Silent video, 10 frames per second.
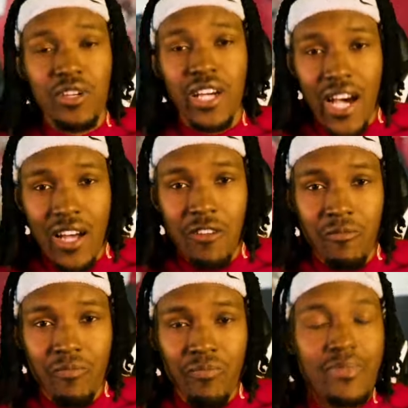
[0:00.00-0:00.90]
their guy.
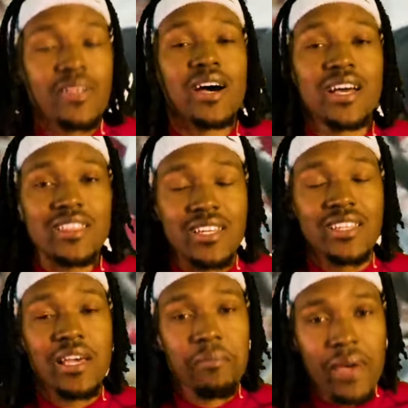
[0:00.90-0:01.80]
I
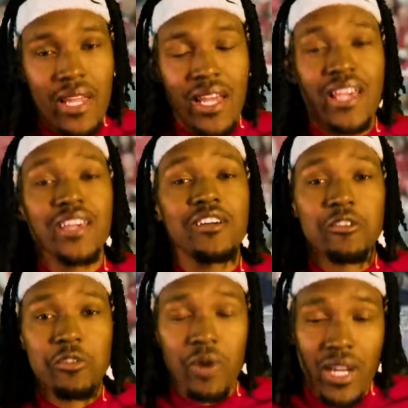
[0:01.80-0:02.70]
think they made a
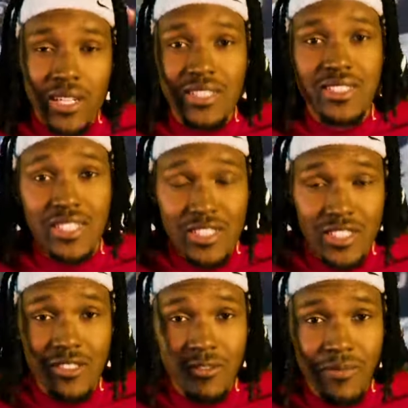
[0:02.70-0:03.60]
great
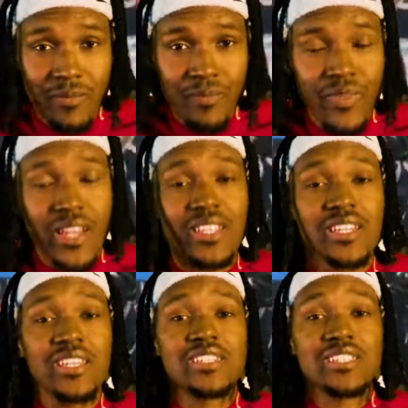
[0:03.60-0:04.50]
decision. I
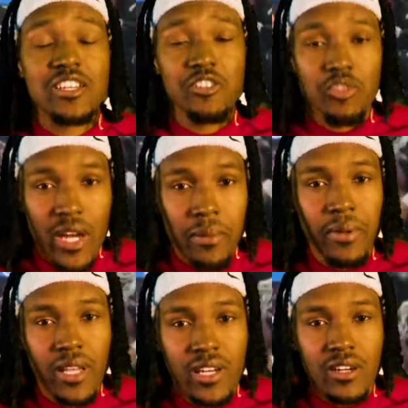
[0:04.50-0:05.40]
think he is a great
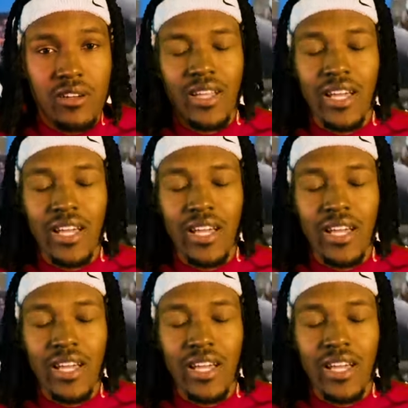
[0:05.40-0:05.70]
player,